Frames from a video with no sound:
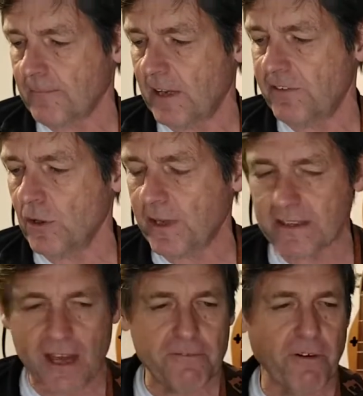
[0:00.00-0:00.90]
If you don't
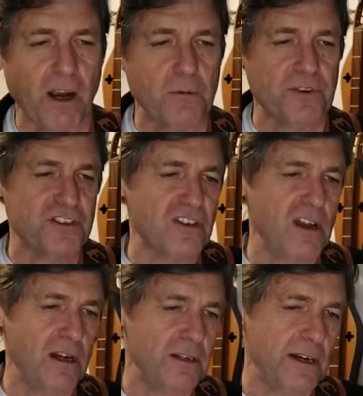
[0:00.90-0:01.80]
get that far with the
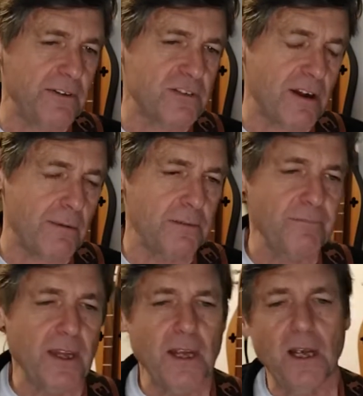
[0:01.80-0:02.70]
song and you're having trouble,